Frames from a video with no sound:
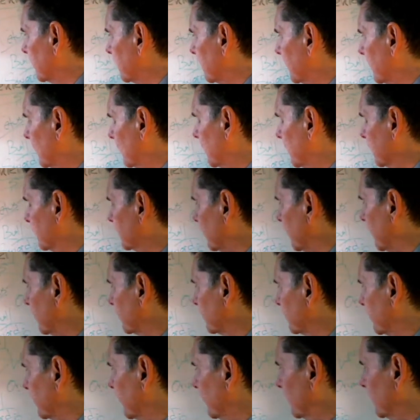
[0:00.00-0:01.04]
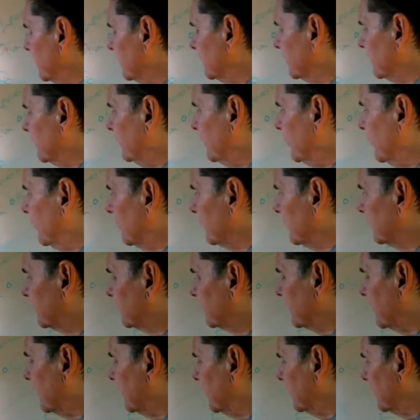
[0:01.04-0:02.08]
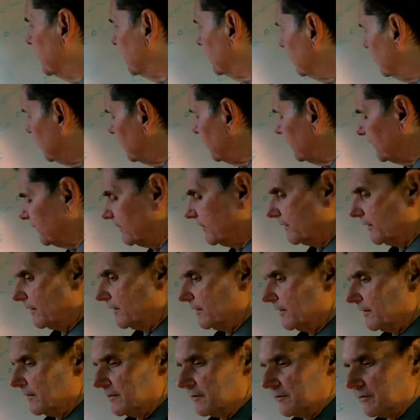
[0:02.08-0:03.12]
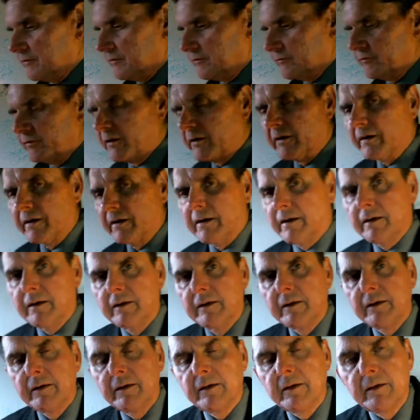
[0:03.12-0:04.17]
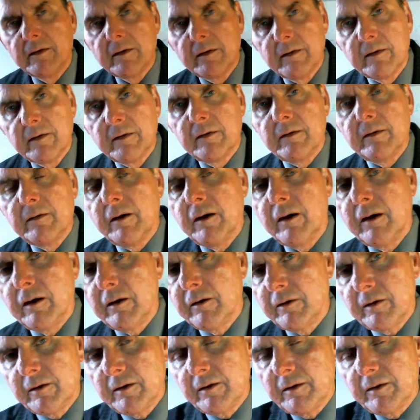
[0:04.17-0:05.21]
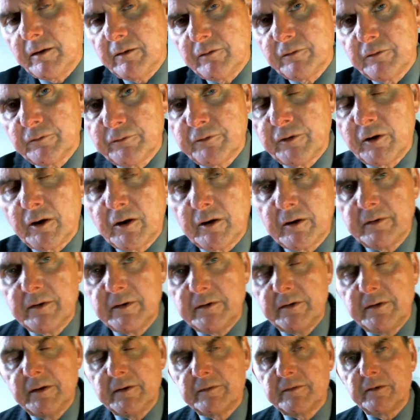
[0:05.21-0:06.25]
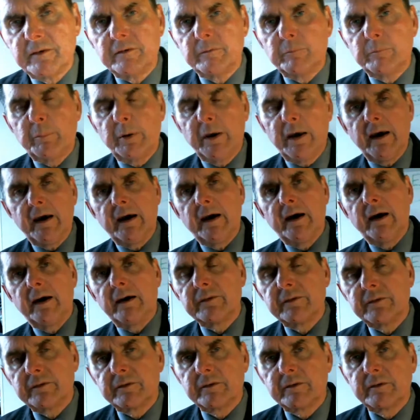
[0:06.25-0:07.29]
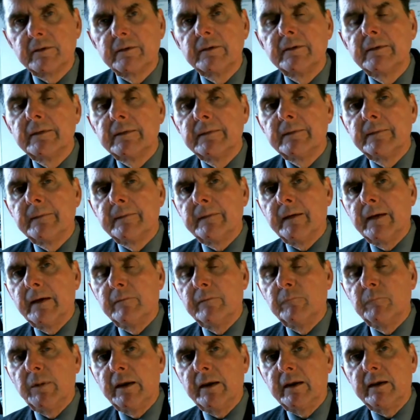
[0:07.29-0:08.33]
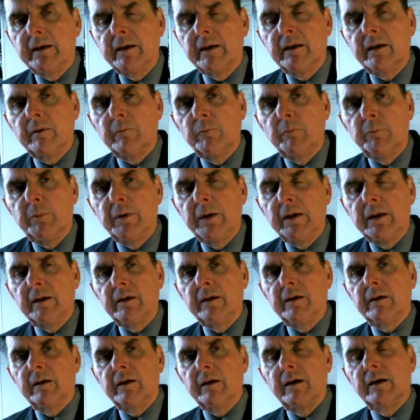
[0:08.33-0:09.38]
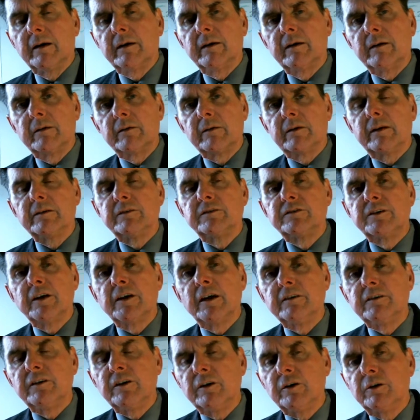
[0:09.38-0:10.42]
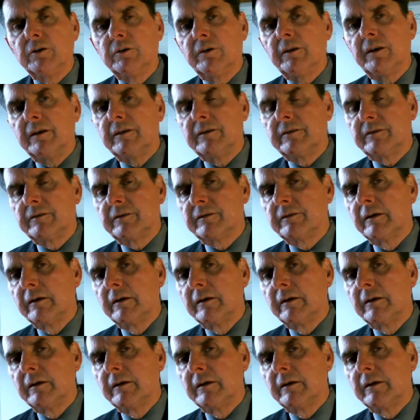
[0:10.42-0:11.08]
which also is a North Star, very far in the distant past, and may be continue this